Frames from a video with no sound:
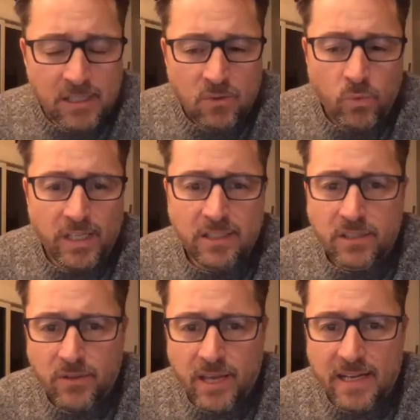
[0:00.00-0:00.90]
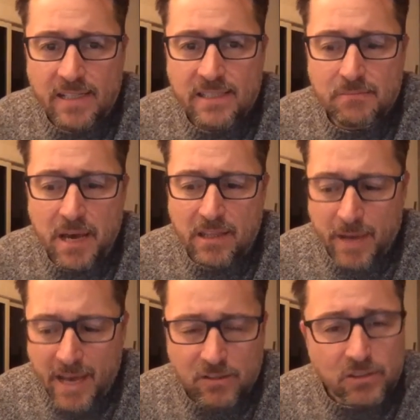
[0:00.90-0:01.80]
We didn't do that as a
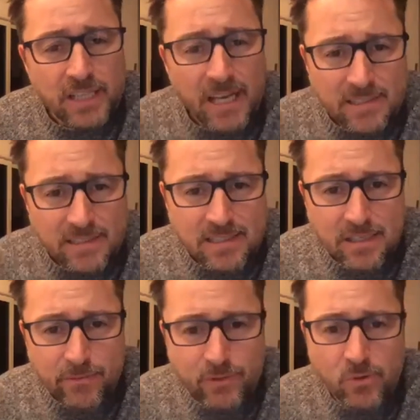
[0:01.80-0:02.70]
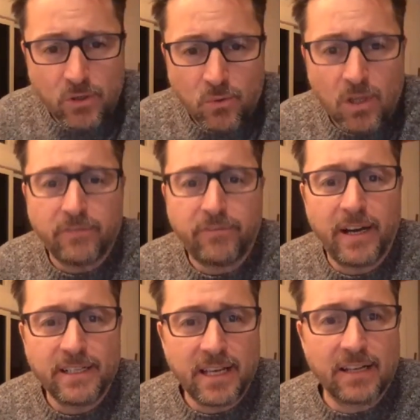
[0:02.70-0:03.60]
mathematical test to see if you were
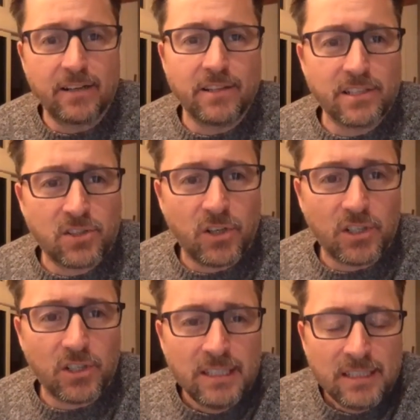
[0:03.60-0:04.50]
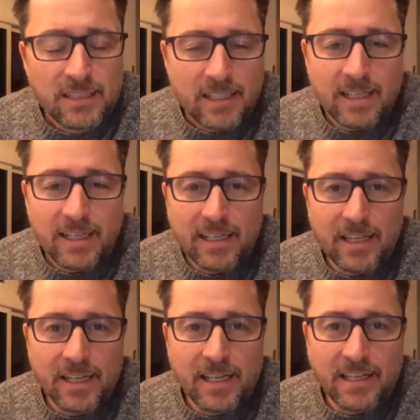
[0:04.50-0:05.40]
qualified to get on this call.
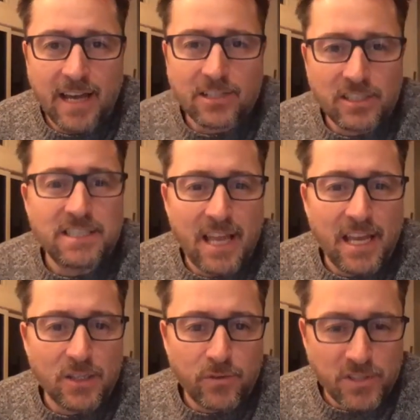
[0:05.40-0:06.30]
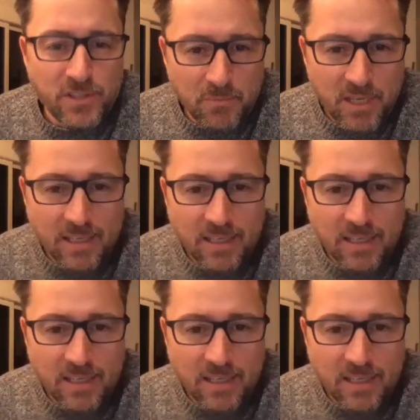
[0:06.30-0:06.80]
It actually stands for something.